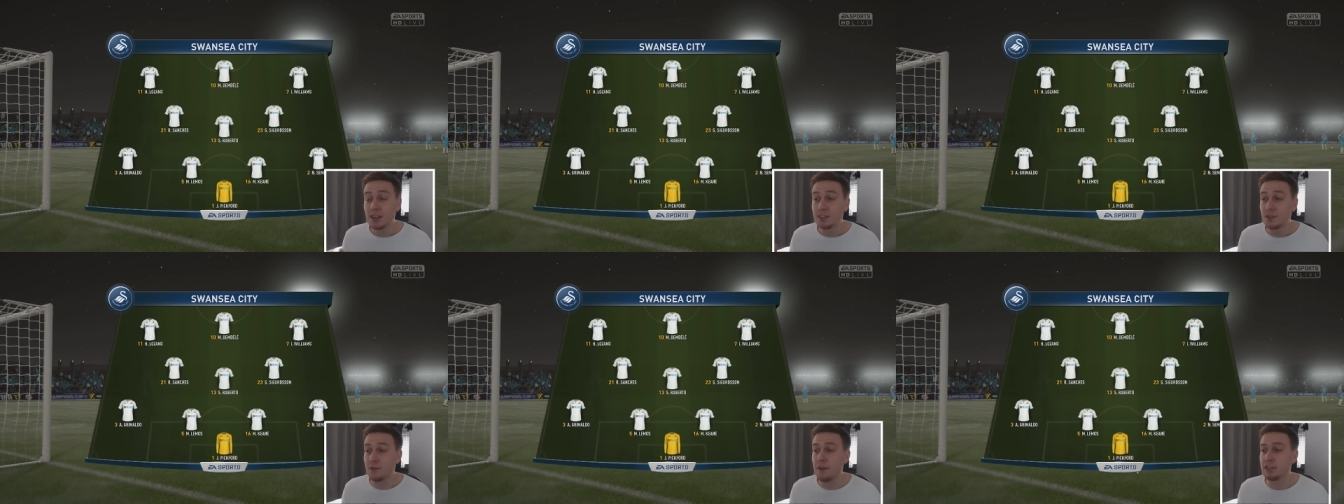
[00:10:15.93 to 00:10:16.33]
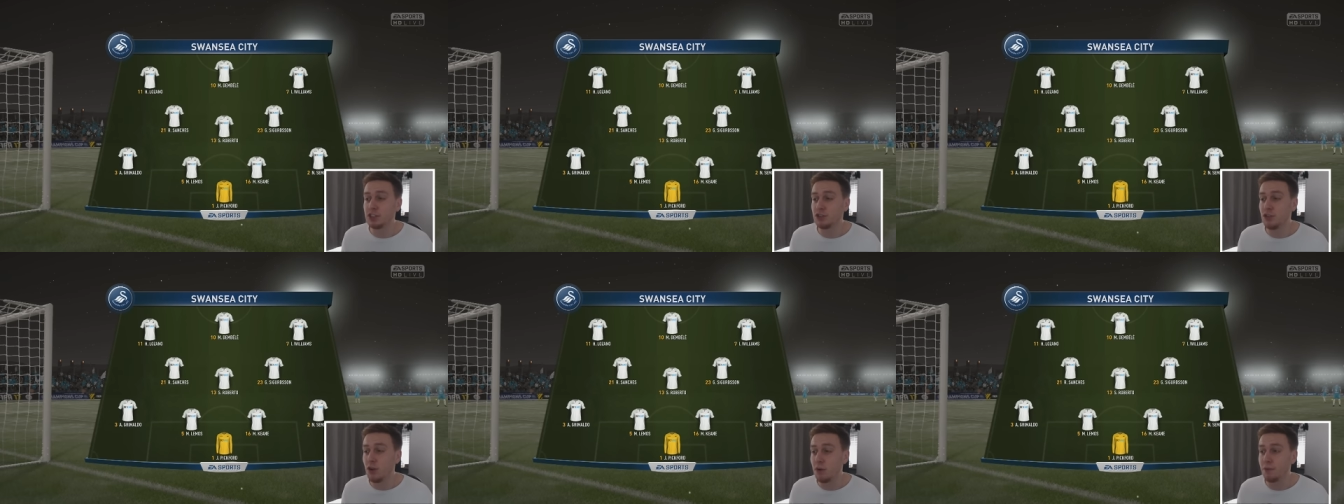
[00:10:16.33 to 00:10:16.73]
It's a very
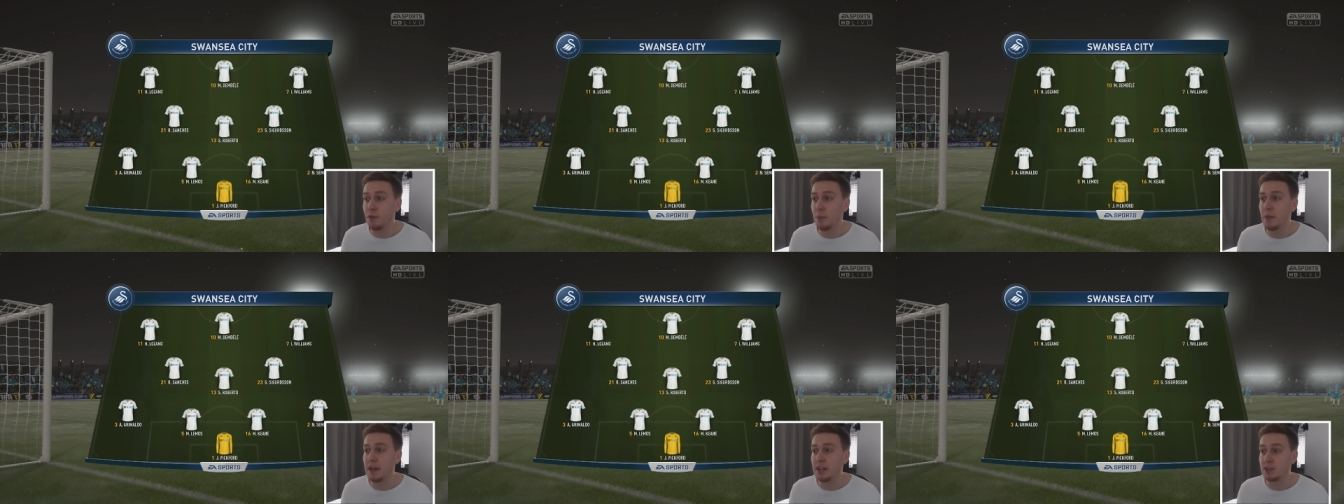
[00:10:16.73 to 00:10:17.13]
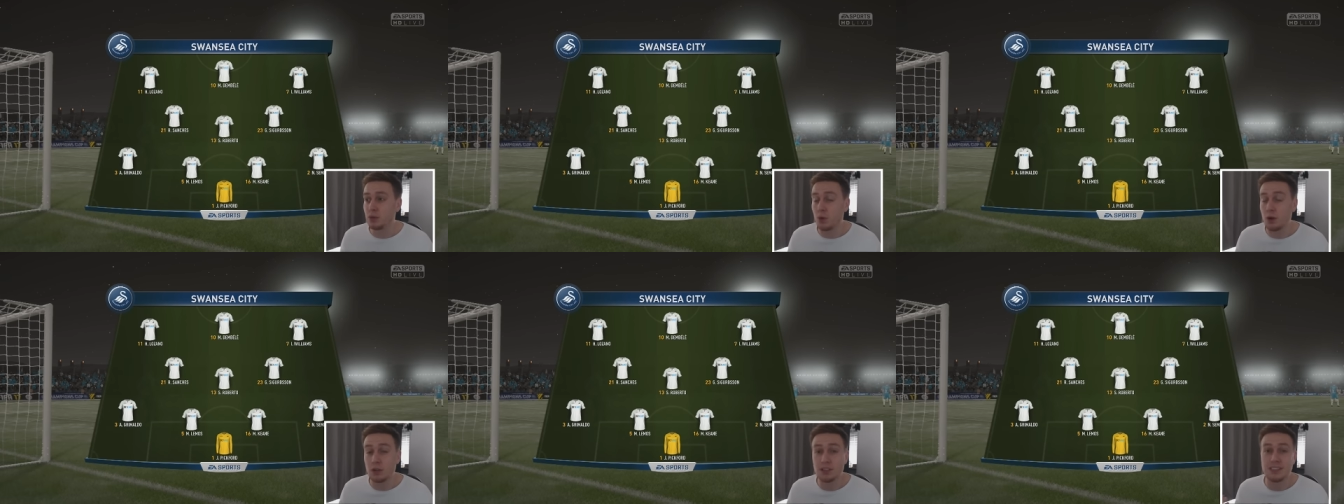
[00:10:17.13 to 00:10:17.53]
strong, familiar
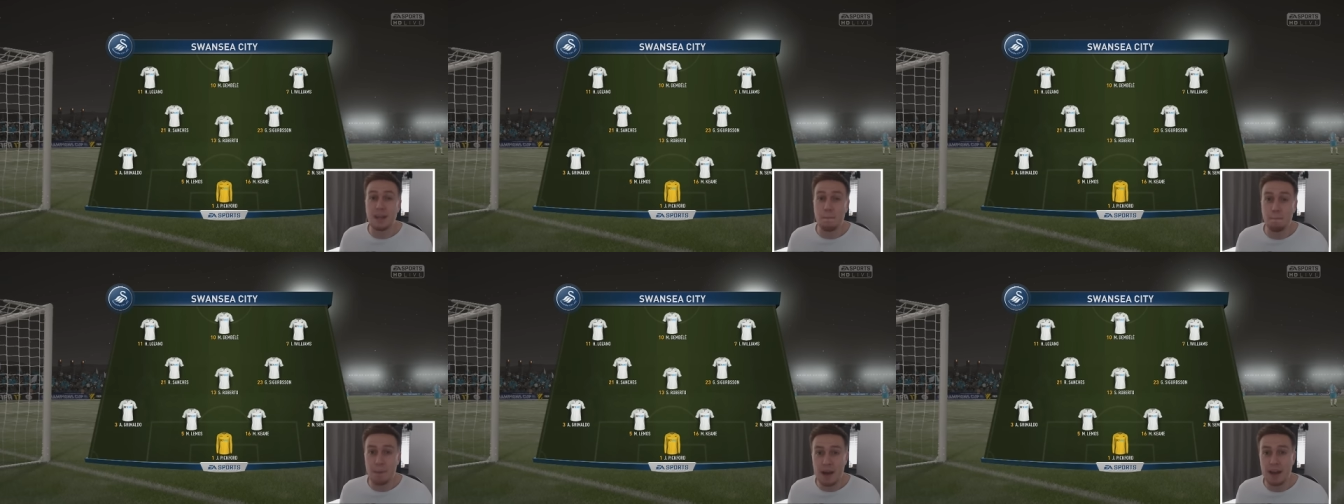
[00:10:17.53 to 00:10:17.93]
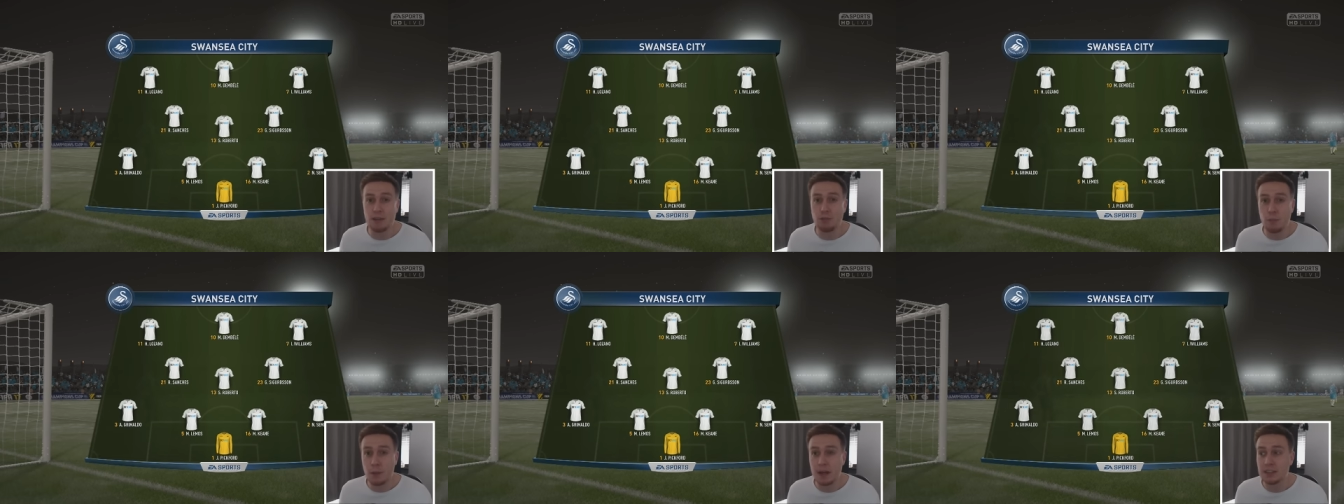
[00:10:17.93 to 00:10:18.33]
squad.
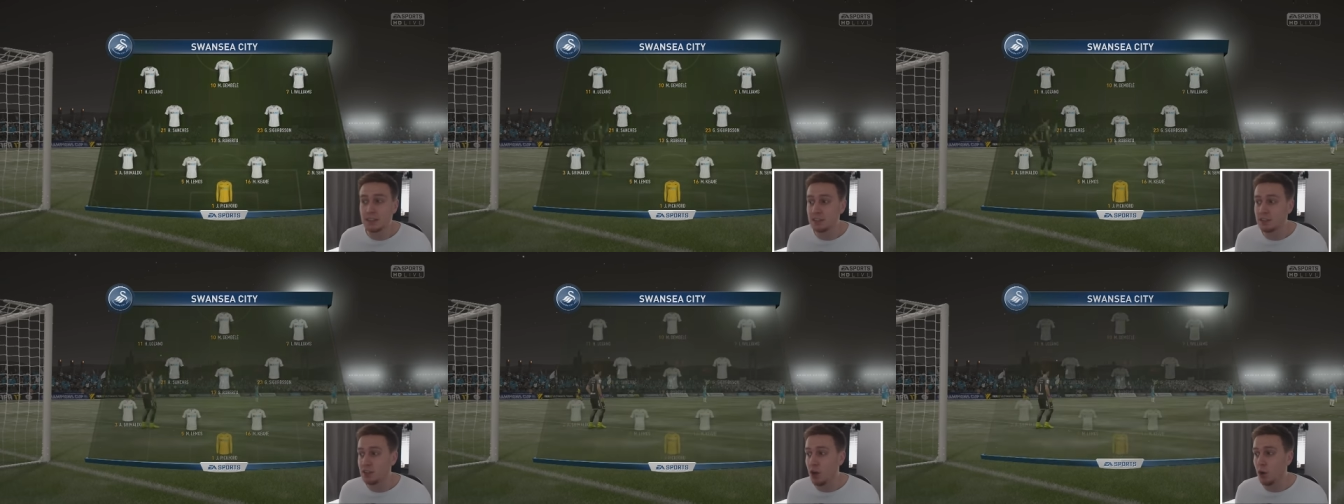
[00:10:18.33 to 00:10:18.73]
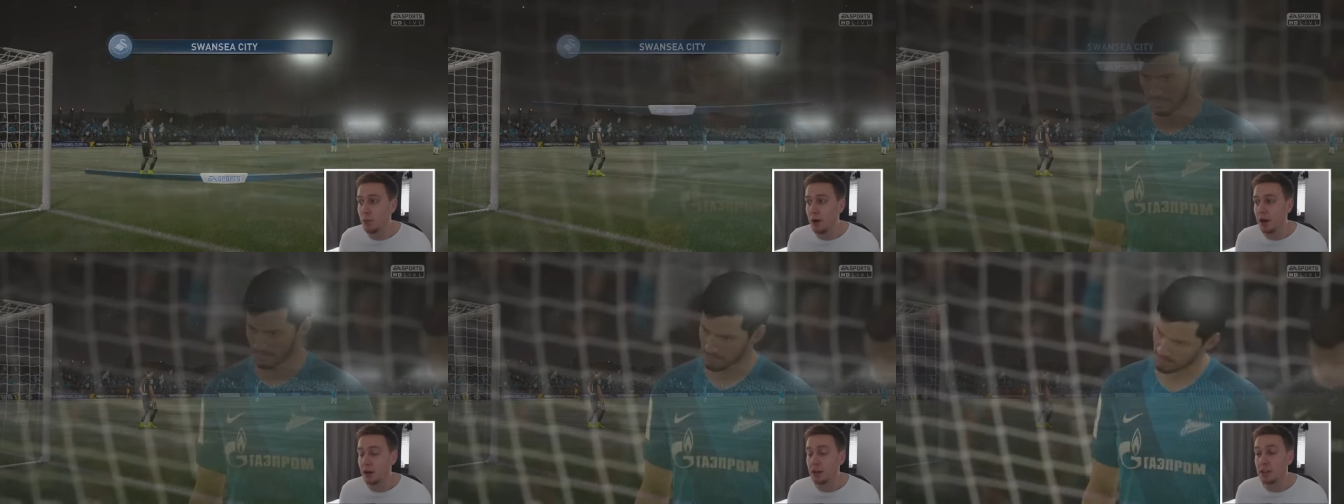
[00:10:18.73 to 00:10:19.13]
Dembélé replaces
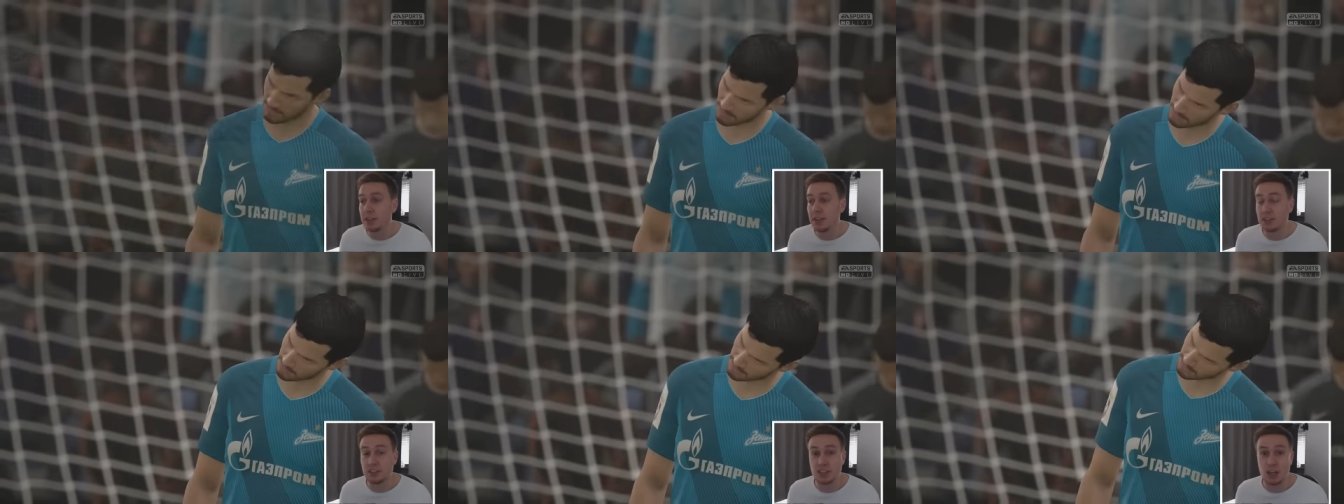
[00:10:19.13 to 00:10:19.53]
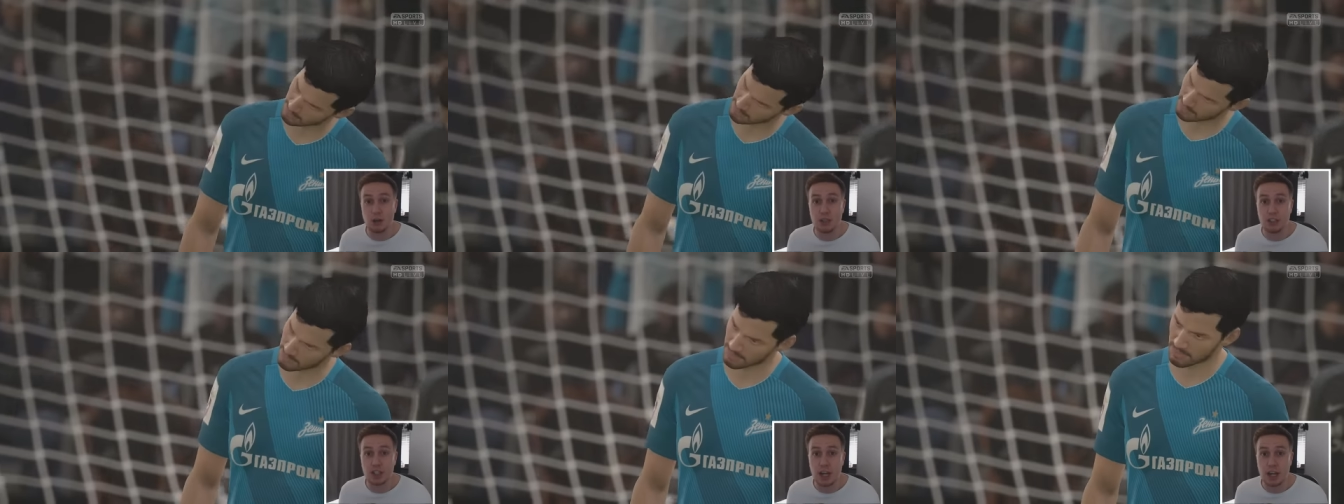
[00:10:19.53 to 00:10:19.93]
Dolberg. I think that's the
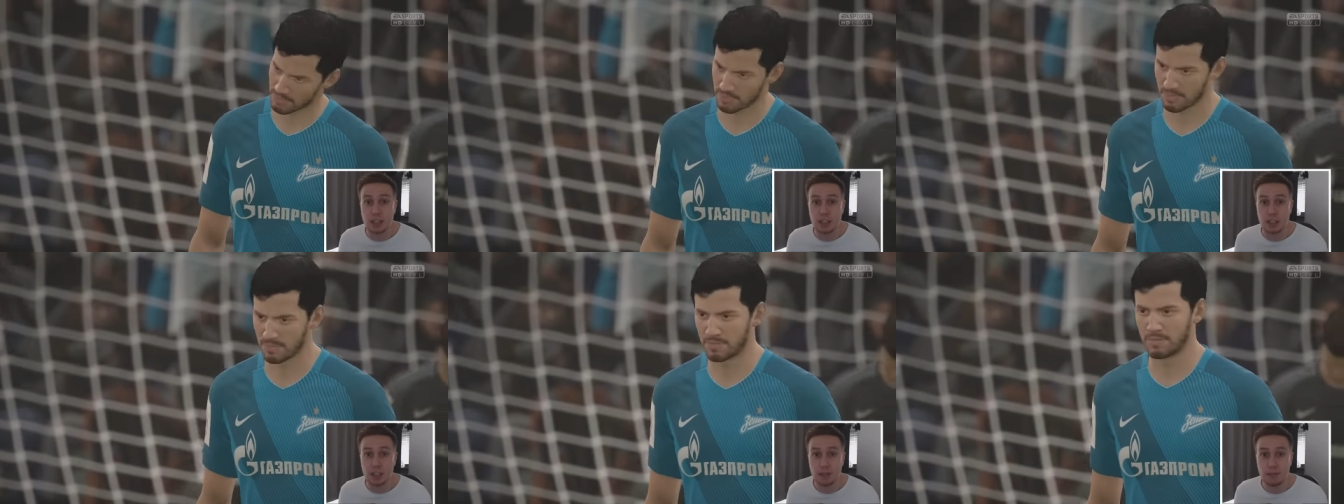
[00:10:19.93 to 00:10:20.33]
only change.